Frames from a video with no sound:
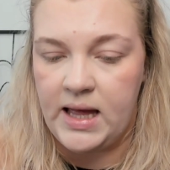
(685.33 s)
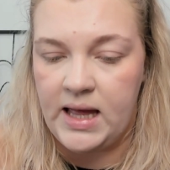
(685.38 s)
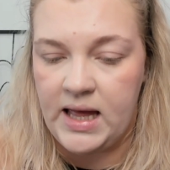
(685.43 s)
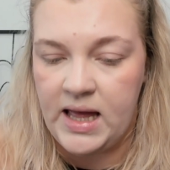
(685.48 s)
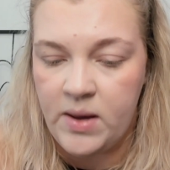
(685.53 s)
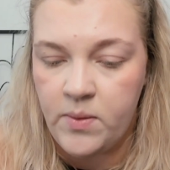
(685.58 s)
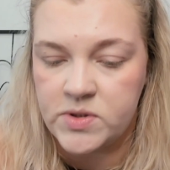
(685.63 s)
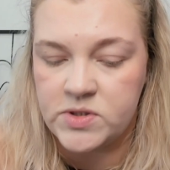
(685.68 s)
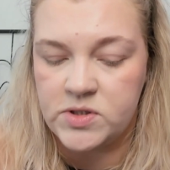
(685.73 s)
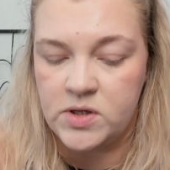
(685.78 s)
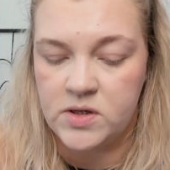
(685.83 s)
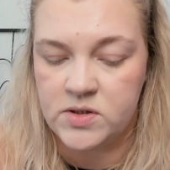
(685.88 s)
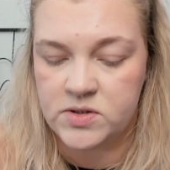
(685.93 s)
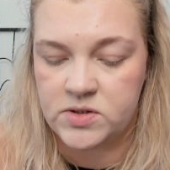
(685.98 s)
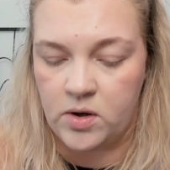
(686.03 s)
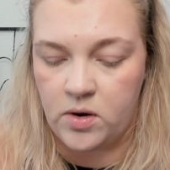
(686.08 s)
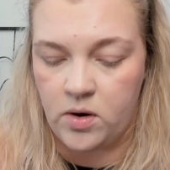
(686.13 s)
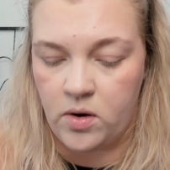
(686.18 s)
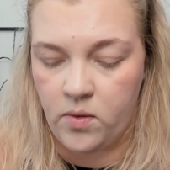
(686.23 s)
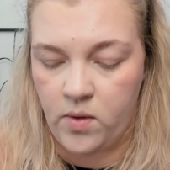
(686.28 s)
It was
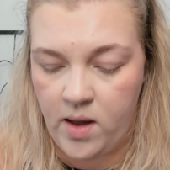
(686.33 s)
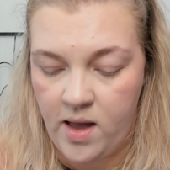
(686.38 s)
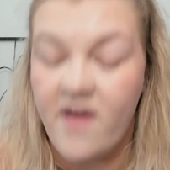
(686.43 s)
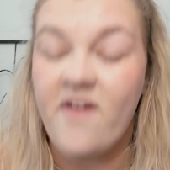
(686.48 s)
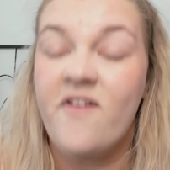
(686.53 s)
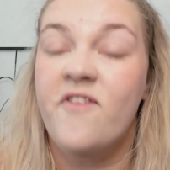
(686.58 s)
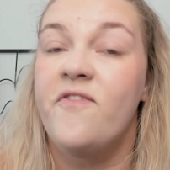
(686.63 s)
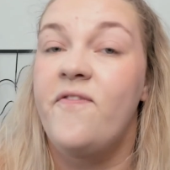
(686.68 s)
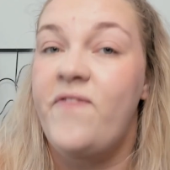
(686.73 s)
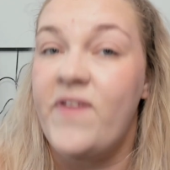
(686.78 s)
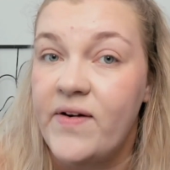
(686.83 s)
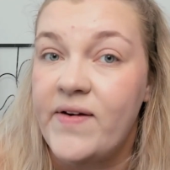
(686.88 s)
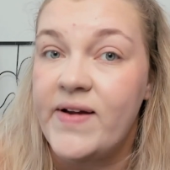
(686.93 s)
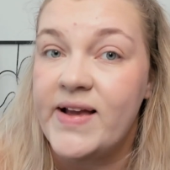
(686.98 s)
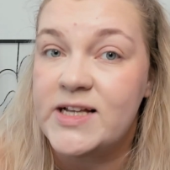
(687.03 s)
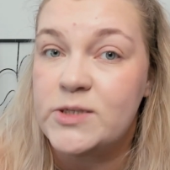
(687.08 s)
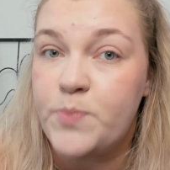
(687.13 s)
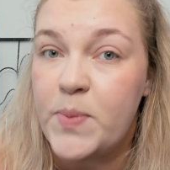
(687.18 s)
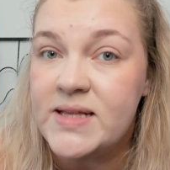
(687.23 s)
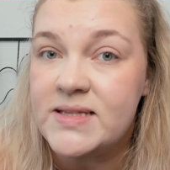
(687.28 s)
also very
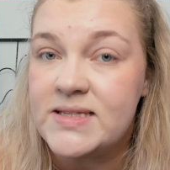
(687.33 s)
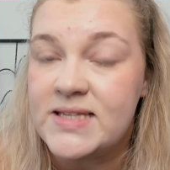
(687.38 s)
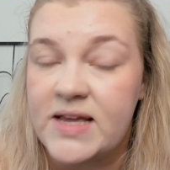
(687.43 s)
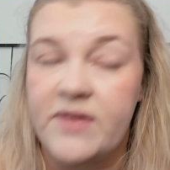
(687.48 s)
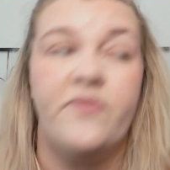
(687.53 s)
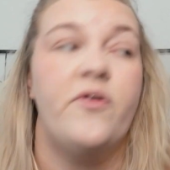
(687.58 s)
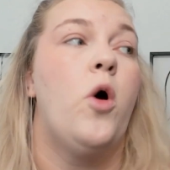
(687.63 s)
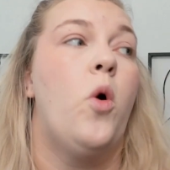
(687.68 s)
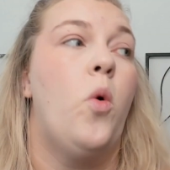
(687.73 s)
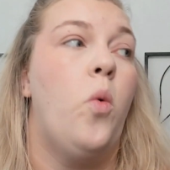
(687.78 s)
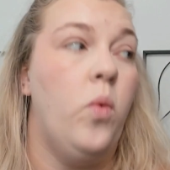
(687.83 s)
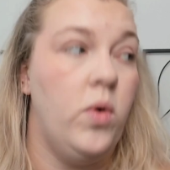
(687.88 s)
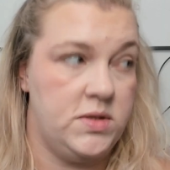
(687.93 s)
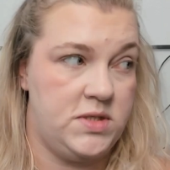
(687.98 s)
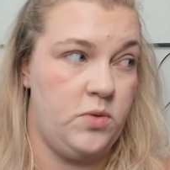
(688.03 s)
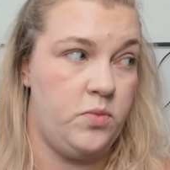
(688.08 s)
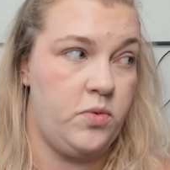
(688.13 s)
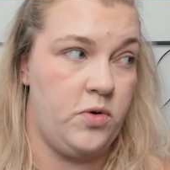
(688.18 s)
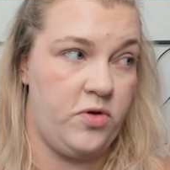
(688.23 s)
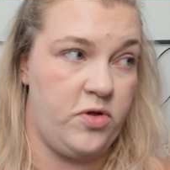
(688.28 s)
expensive. Was
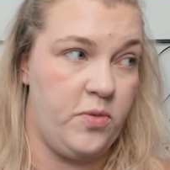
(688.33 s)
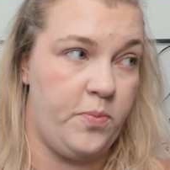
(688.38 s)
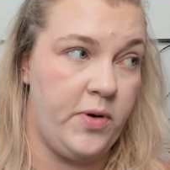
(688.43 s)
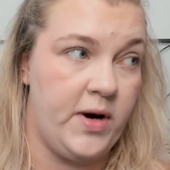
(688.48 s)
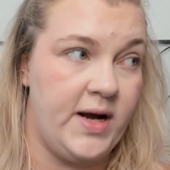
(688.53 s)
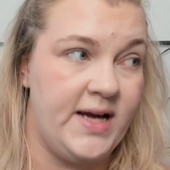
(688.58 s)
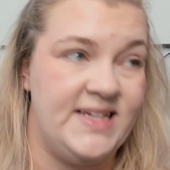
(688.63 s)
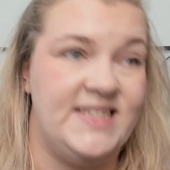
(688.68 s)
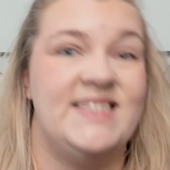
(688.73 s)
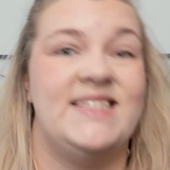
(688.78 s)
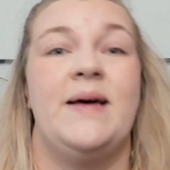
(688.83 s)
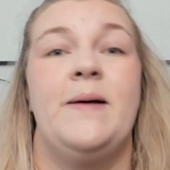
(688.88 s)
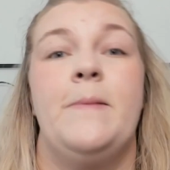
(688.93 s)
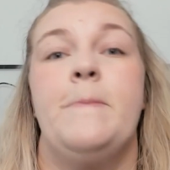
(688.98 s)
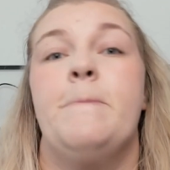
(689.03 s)
it worth the price?